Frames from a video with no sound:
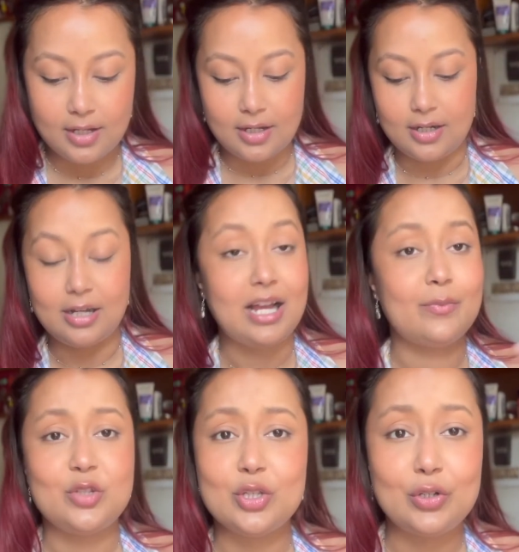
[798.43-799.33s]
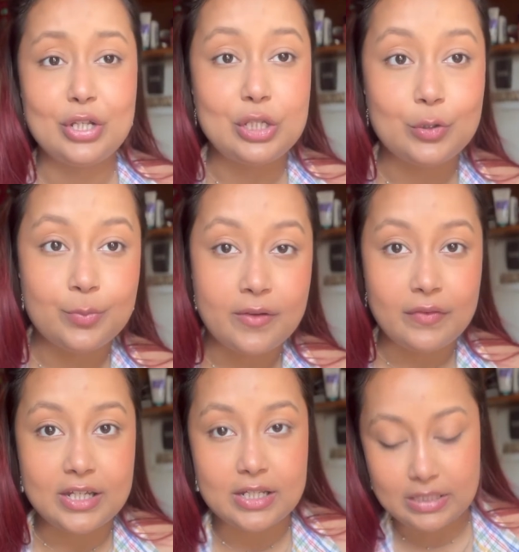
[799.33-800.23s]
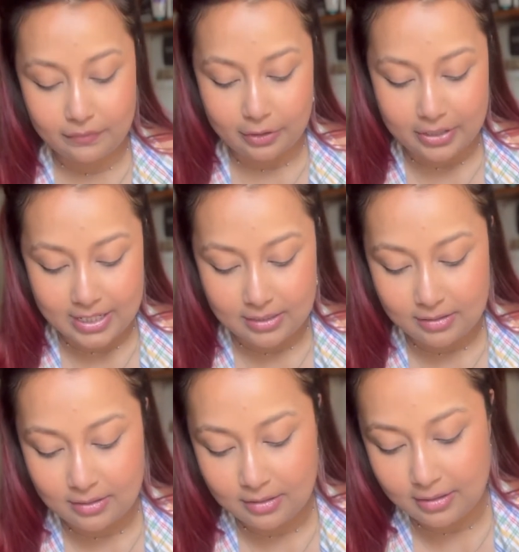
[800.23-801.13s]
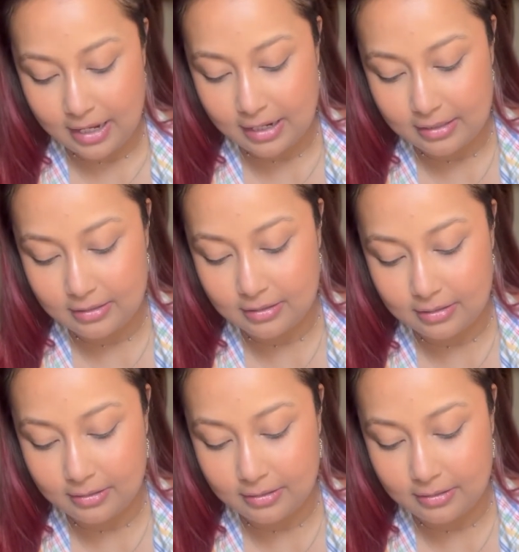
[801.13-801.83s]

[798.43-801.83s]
I'm just gonna use my fingers for it, and